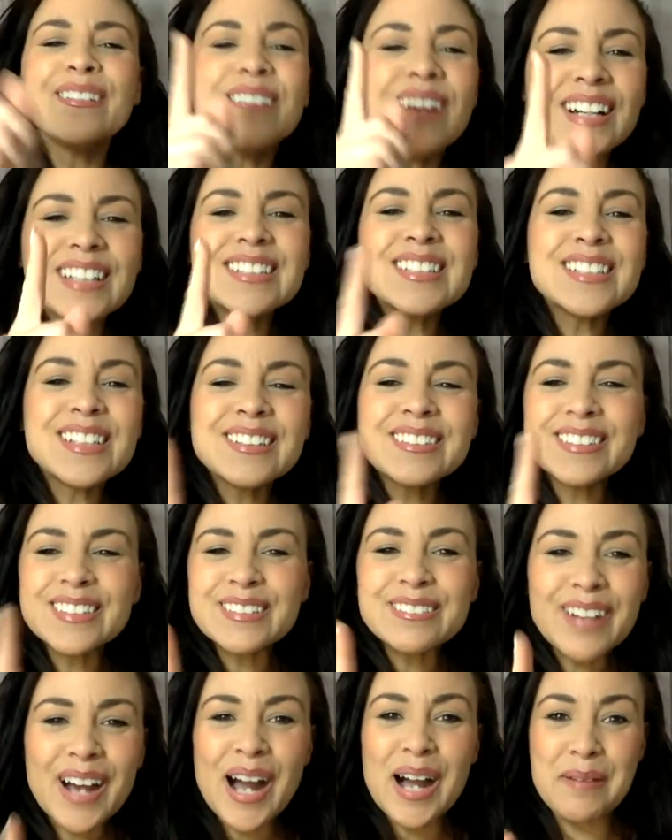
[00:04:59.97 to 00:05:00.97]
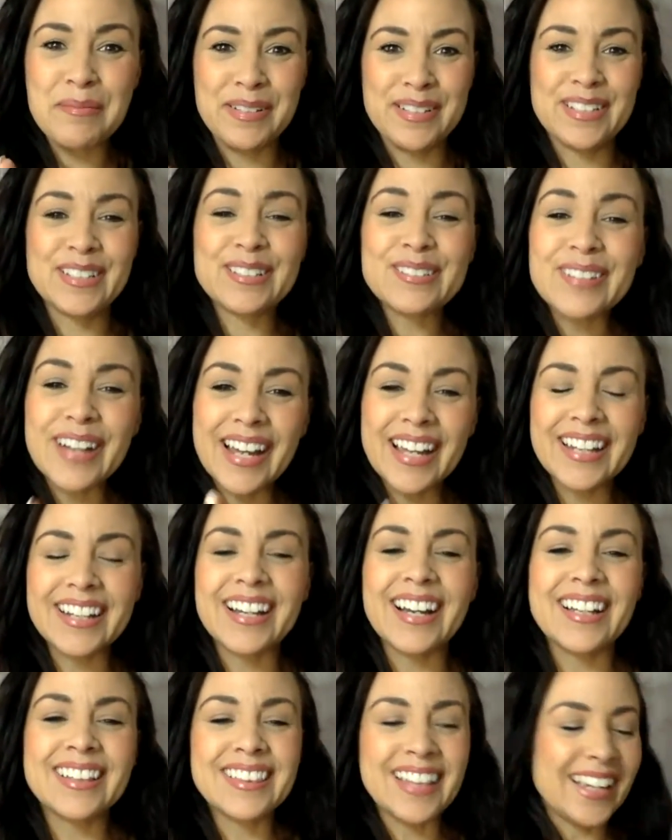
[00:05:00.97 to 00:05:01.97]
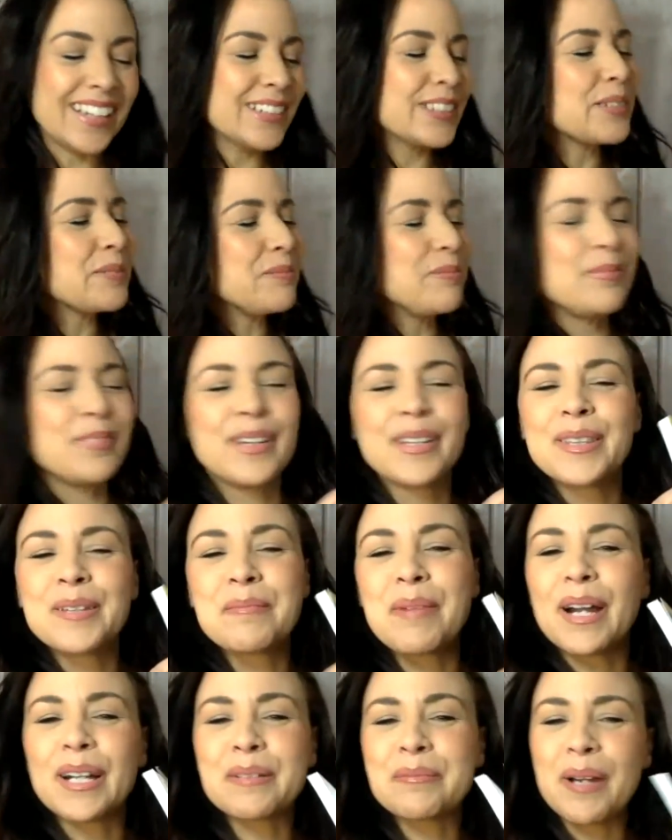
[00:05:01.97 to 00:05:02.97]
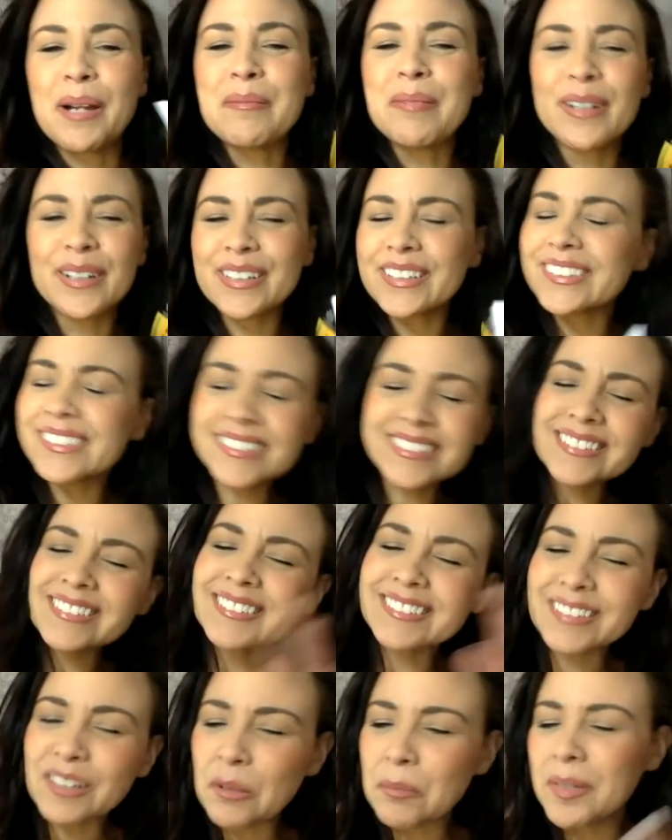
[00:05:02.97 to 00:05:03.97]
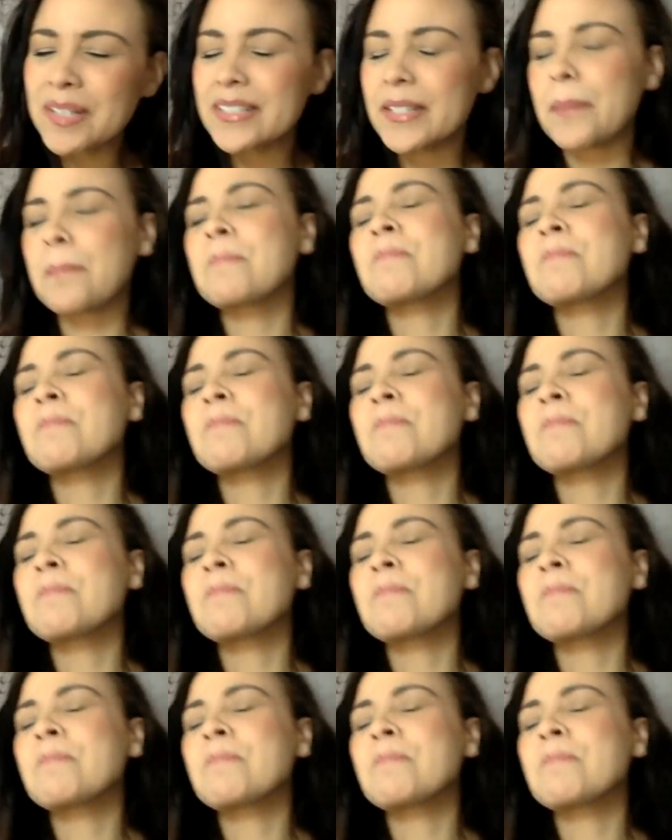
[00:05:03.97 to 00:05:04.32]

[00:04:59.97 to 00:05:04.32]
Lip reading: one Tony Robbins, right? I thanked him in the back of my book because he's so amazing.